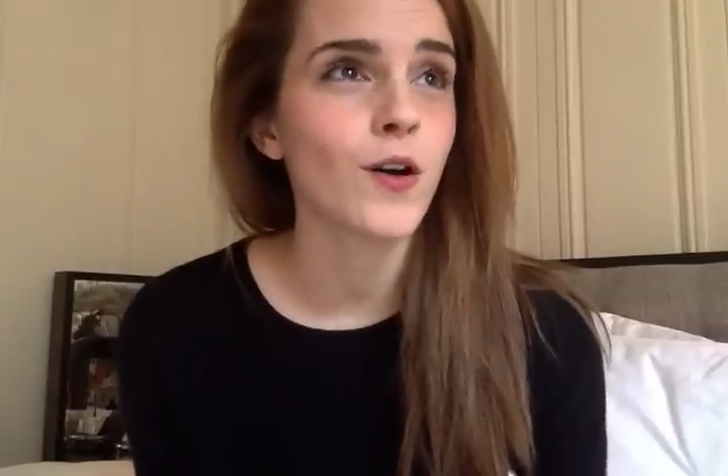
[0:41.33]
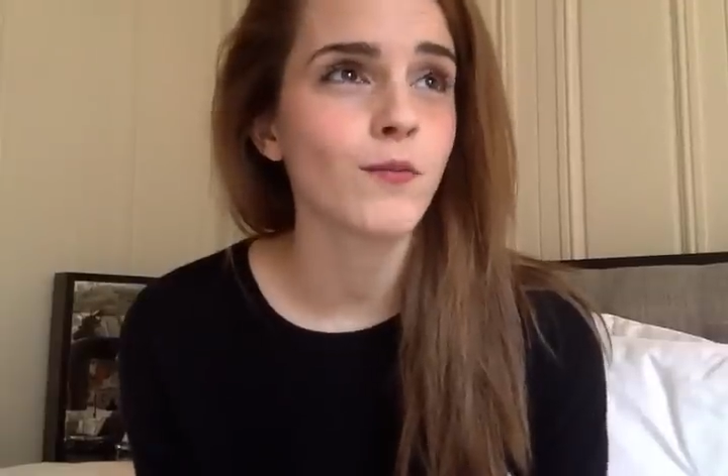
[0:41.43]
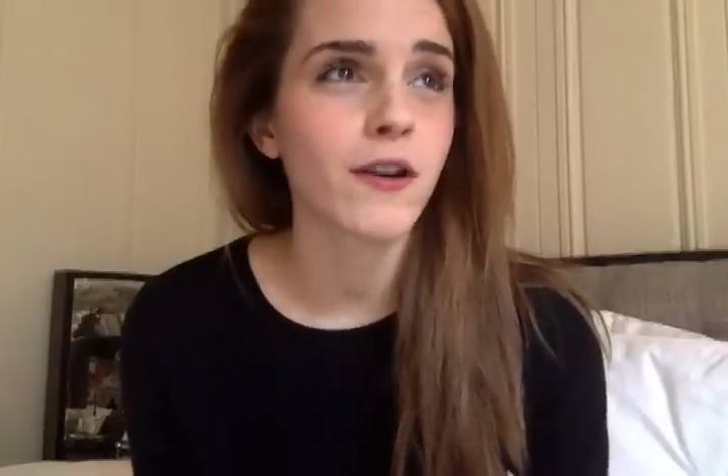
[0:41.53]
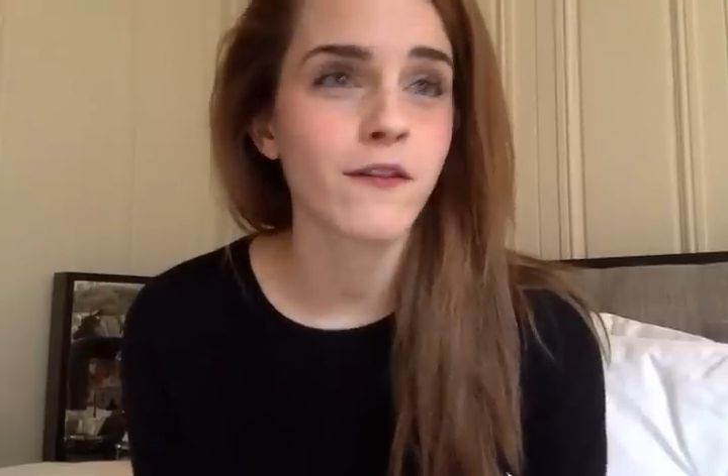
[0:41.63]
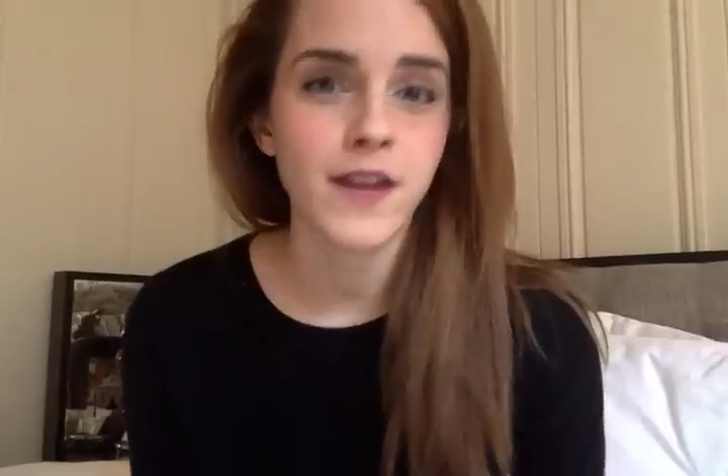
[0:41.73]

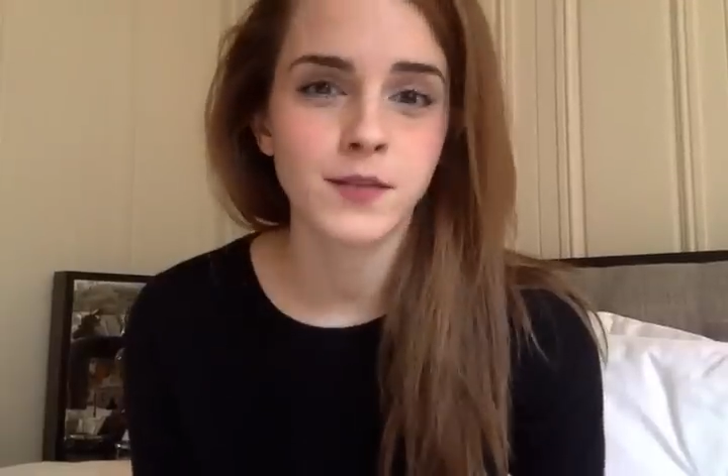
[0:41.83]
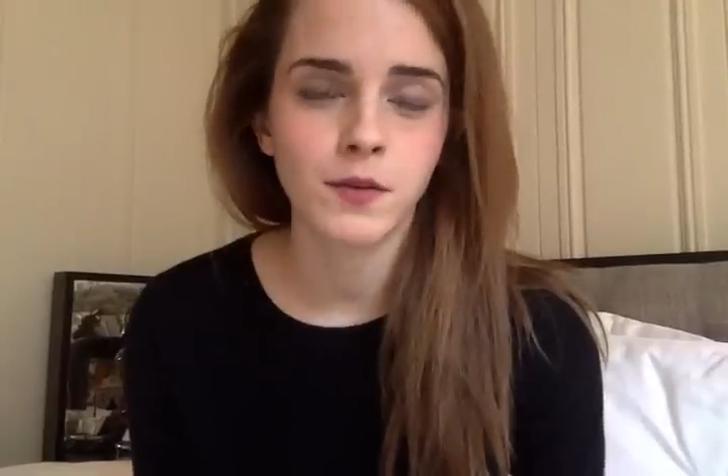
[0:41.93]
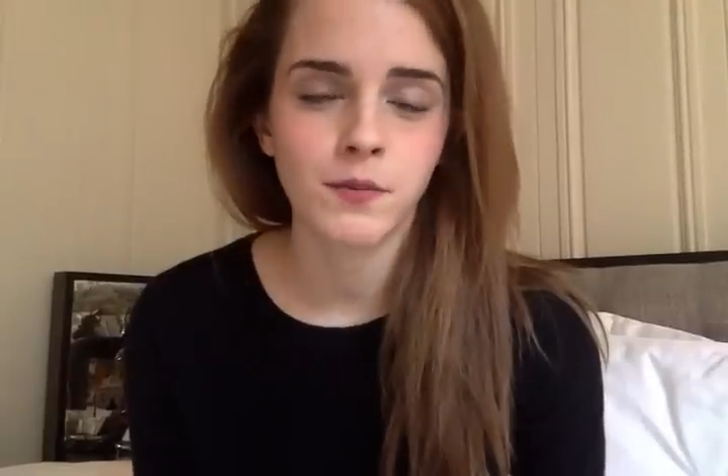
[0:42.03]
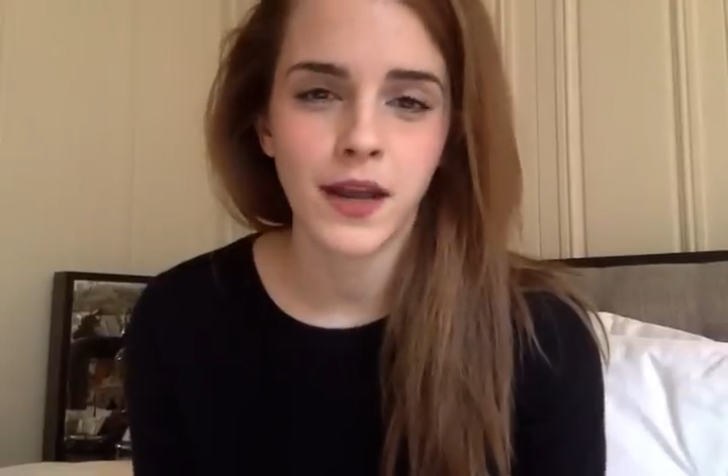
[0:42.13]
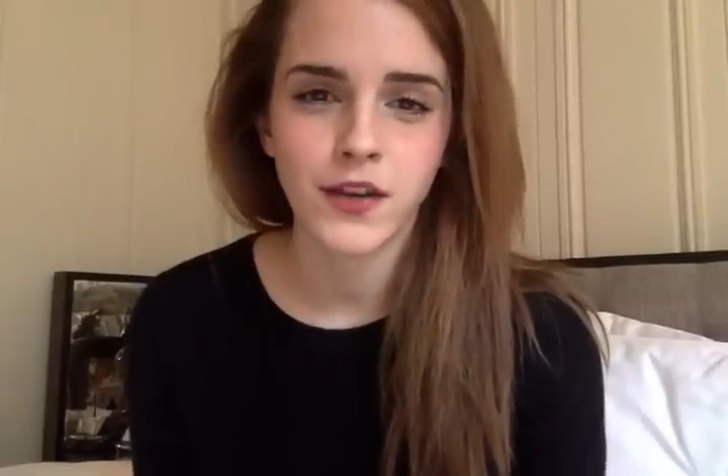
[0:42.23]
on my
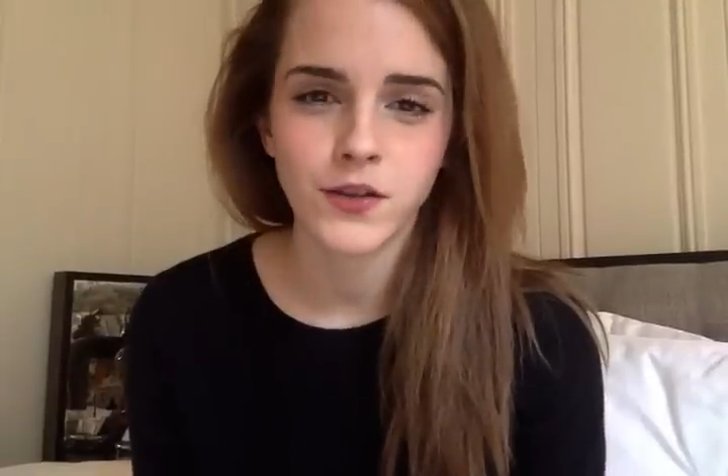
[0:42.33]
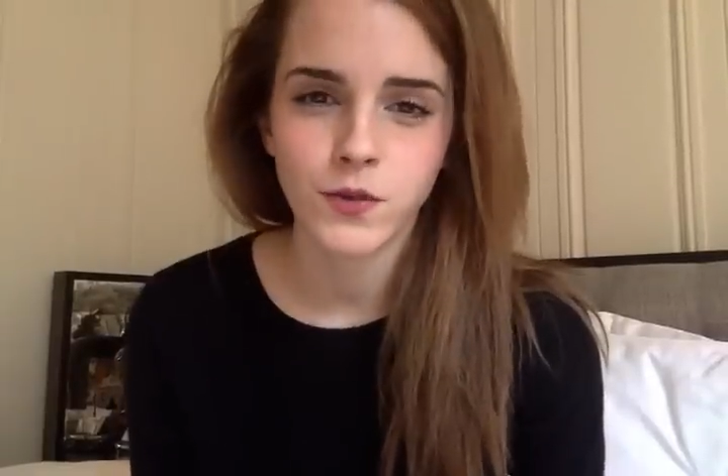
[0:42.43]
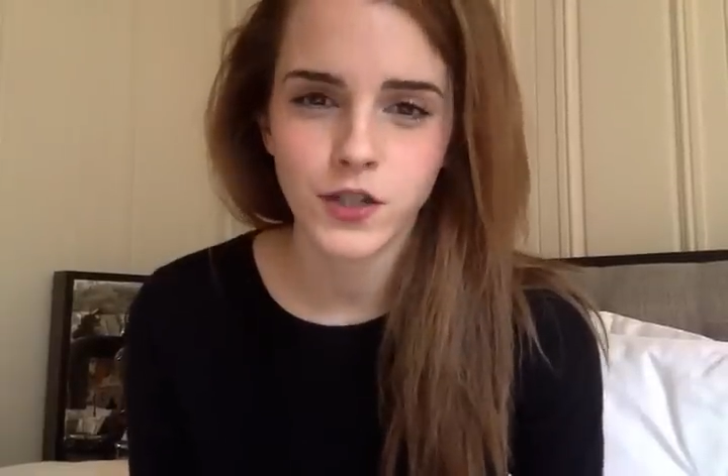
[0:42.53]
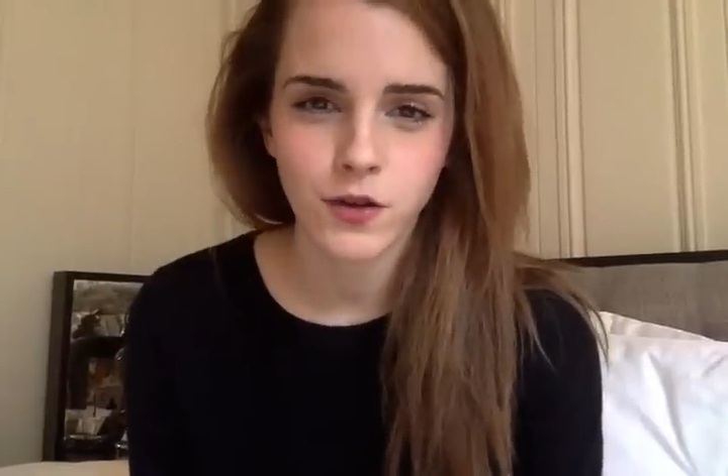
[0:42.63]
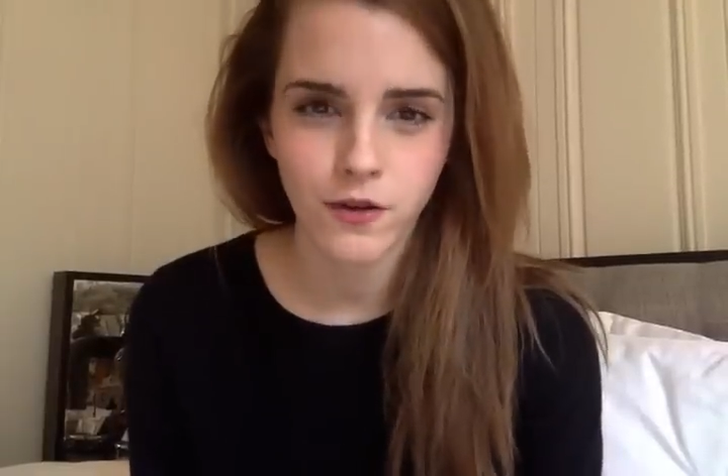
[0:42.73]
Facebook page
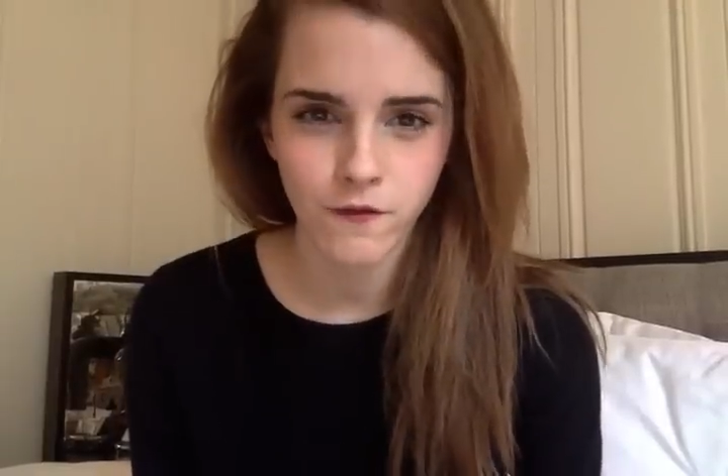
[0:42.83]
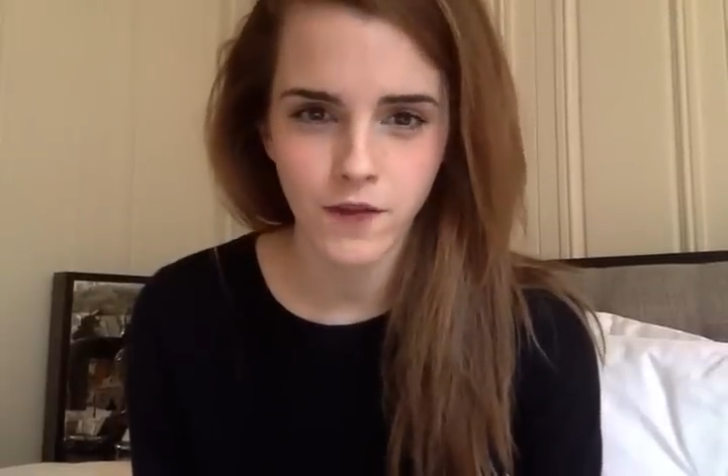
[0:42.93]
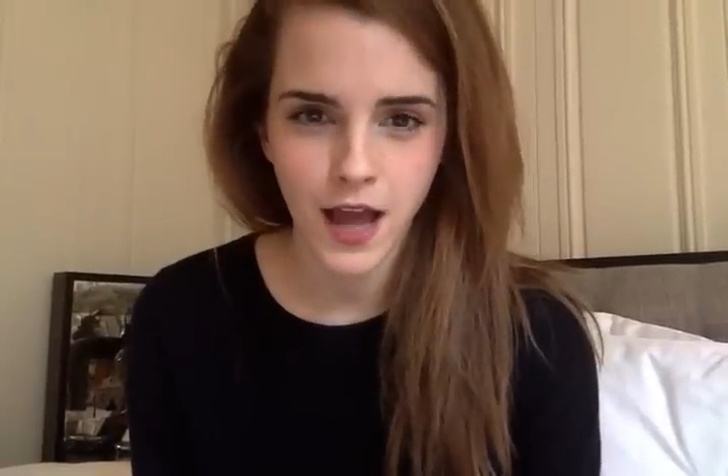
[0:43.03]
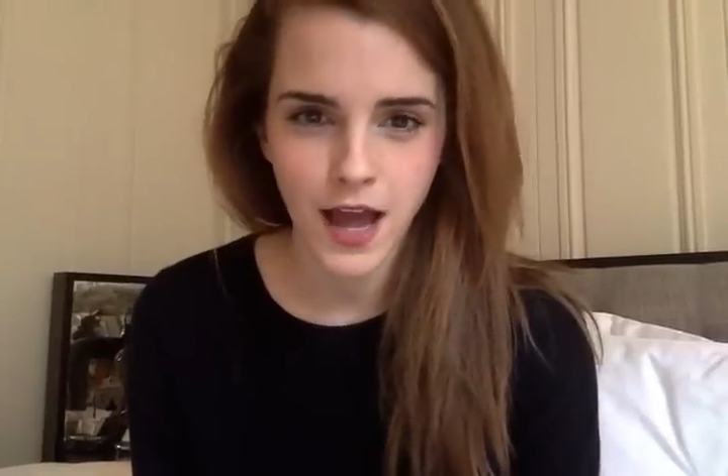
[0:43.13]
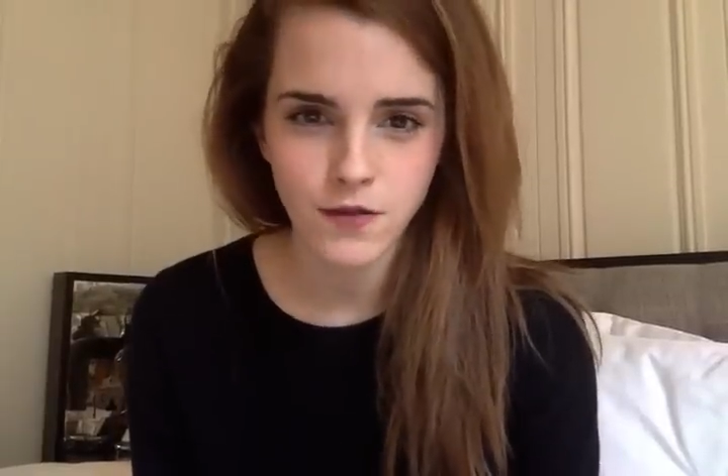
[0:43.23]
which you can
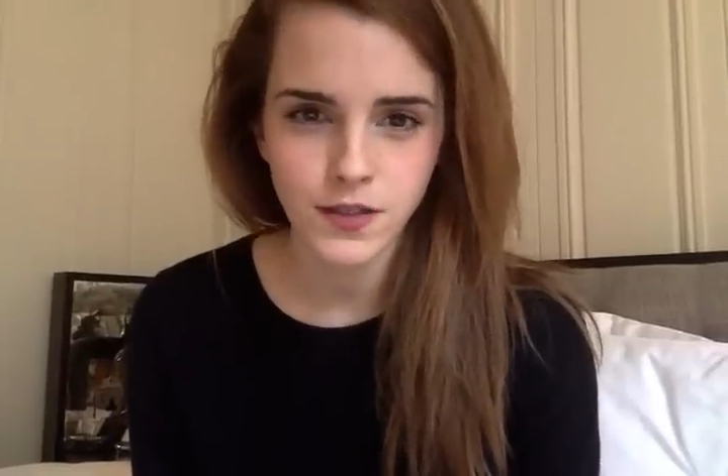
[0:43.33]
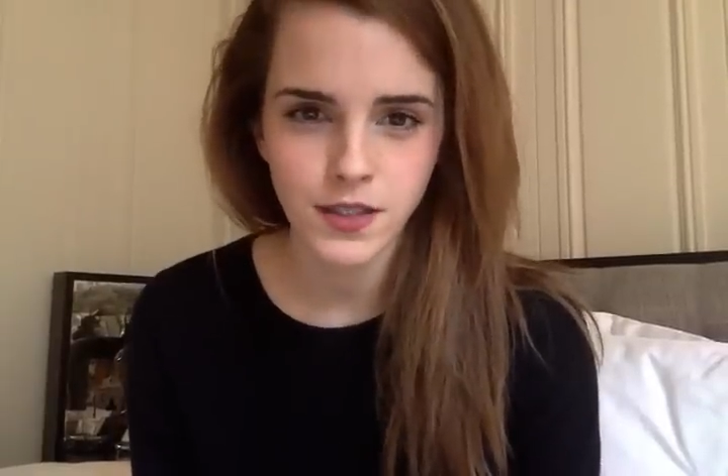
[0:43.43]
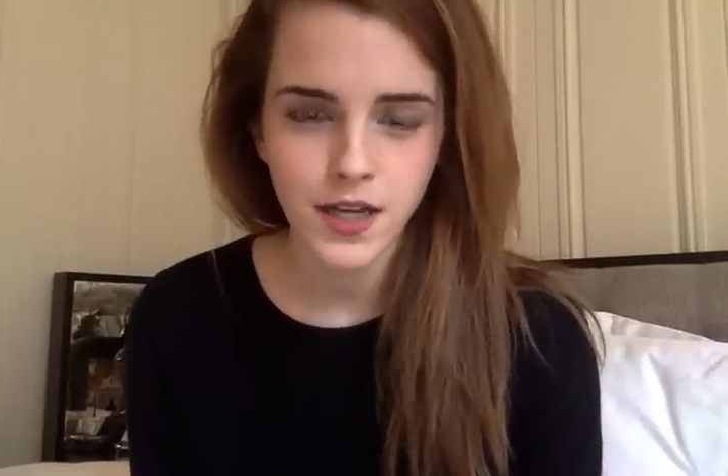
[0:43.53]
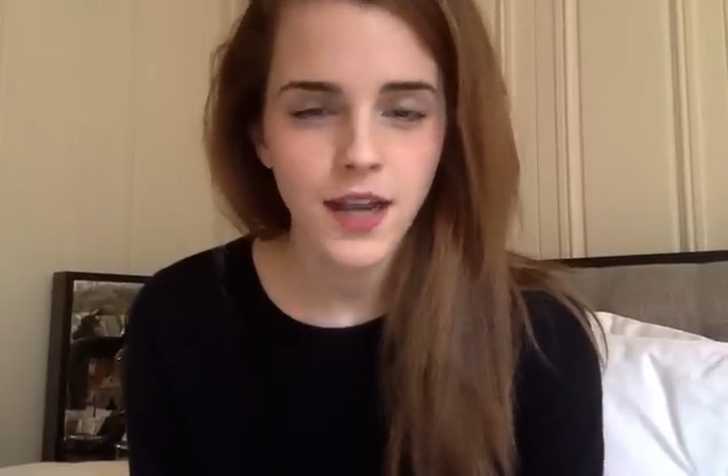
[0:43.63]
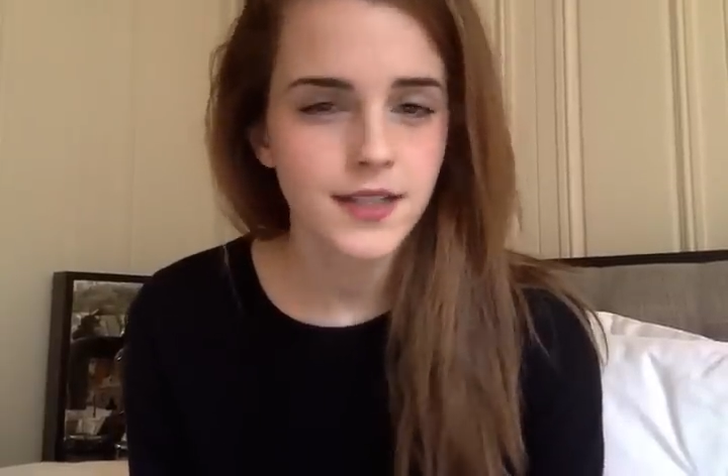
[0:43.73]
fill out